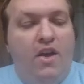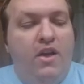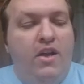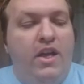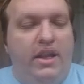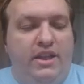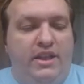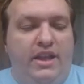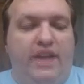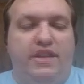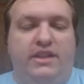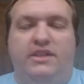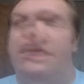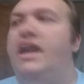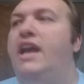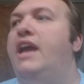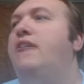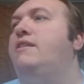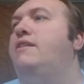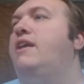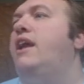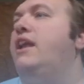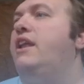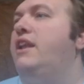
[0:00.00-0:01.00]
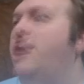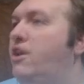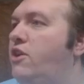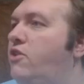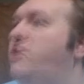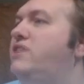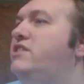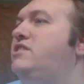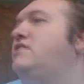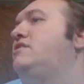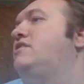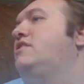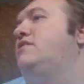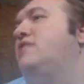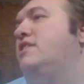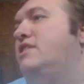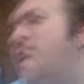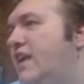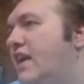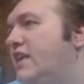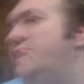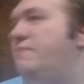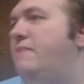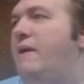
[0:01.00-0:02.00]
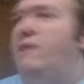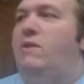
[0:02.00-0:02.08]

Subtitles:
but it increases the success by